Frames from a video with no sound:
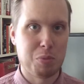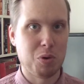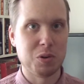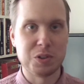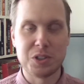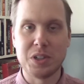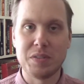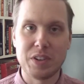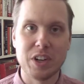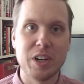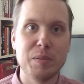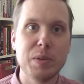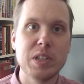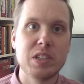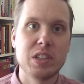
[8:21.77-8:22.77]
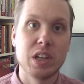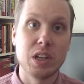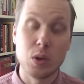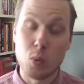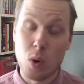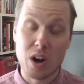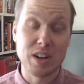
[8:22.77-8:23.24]
portion of your image that
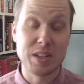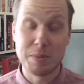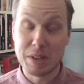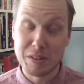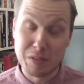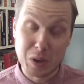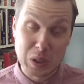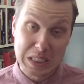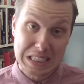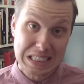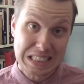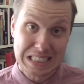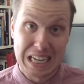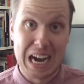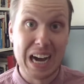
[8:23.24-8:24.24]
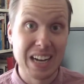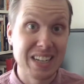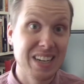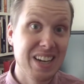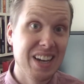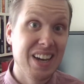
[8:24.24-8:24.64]
you want it to be in focus is not,